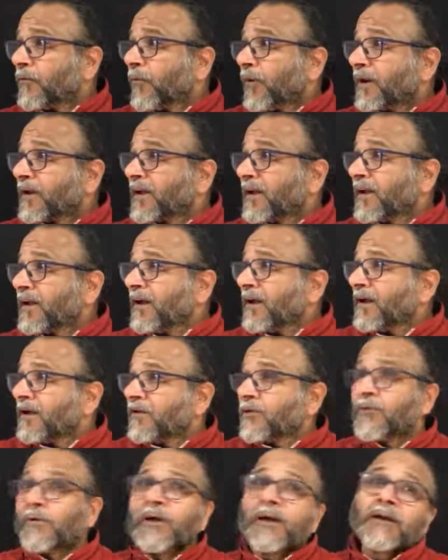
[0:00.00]
working
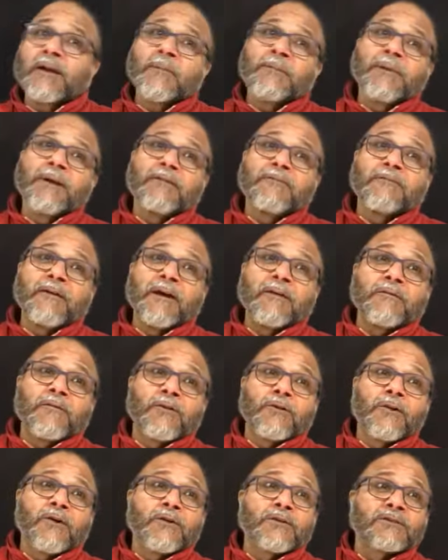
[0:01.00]
you get up at 5
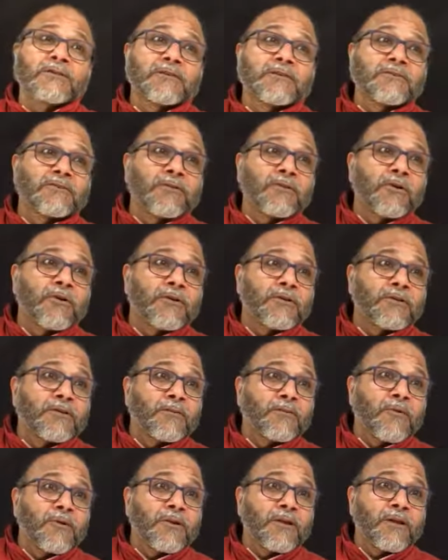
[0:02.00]
o'clock 6 o'clock in
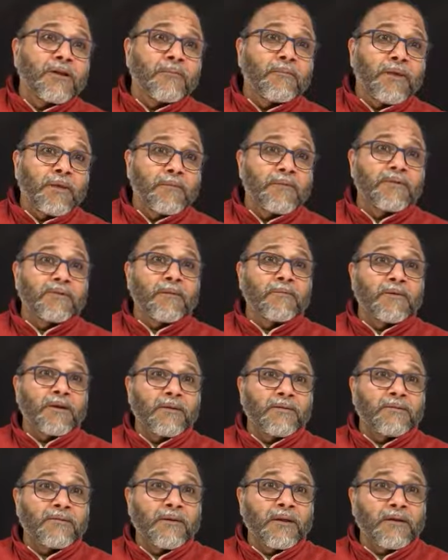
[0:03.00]
the morning maybe
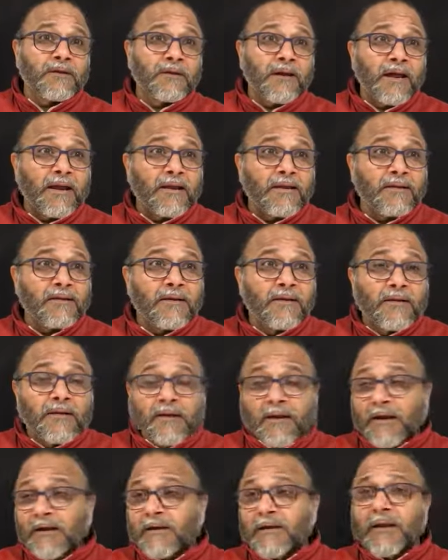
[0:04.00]
sometimes at night
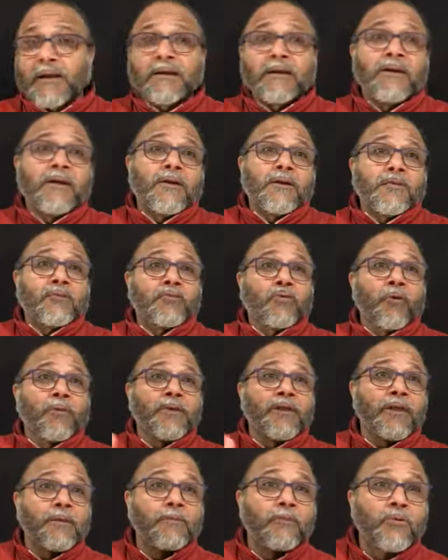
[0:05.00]
and then so
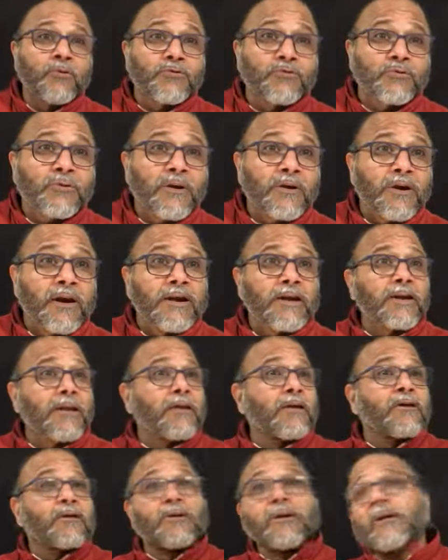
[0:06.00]
many books you are
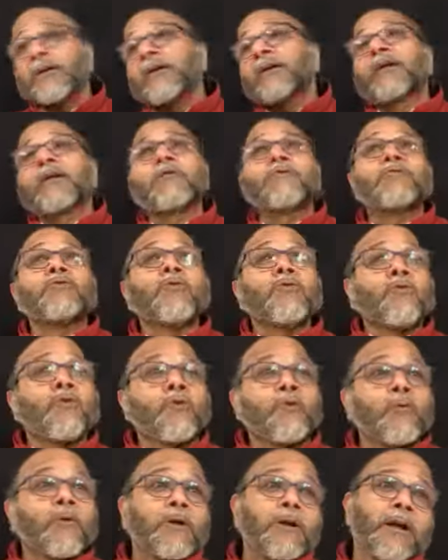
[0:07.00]
writing running around the
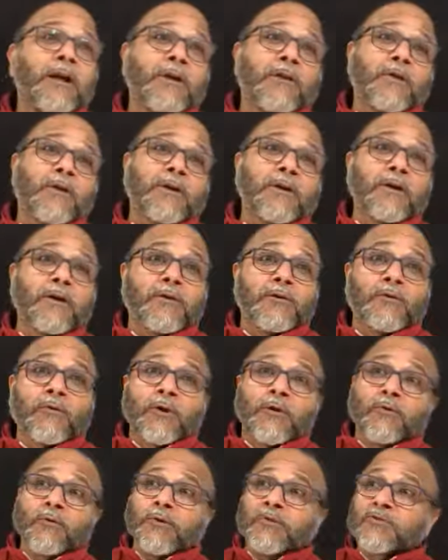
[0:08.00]
whole world and you are you
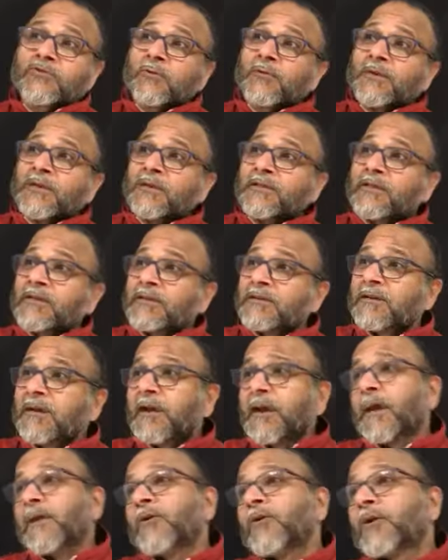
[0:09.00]
are doing so many things
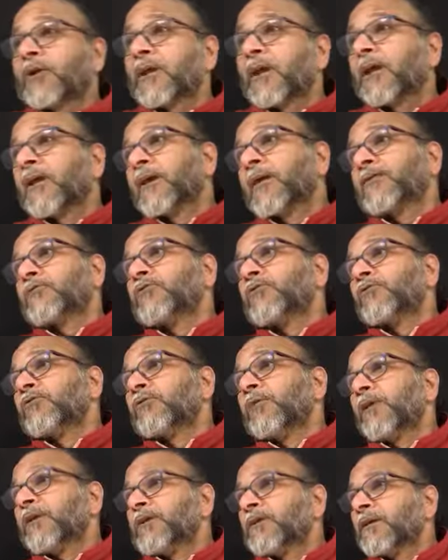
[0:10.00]
and you are telling us don't
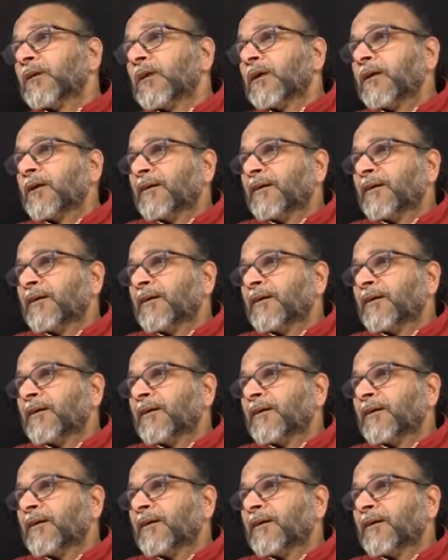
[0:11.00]
do anything